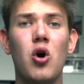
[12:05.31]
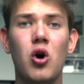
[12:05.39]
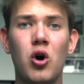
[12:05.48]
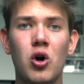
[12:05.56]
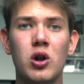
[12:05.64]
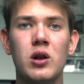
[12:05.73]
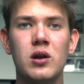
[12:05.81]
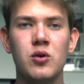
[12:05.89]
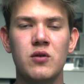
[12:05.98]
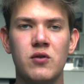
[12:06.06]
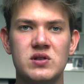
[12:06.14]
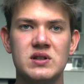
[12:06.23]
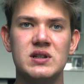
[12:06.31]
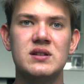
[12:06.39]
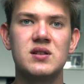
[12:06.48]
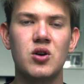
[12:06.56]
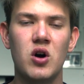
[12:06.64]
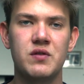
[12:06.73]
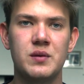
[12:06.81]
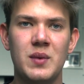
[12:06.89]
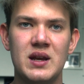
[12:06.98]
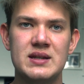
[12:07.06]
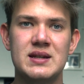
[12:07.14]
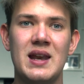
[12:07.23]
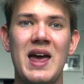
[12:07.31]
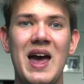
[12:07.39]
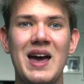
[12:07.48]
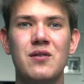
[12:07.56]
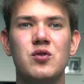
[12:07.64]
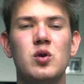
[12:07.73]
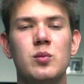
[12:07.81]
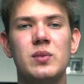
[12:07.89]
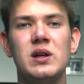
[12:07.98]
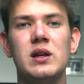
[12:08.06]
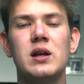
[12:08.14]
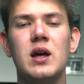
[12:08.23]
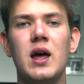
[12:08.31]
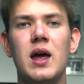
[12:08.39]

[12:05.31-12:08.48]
all universities that offer medicine have to be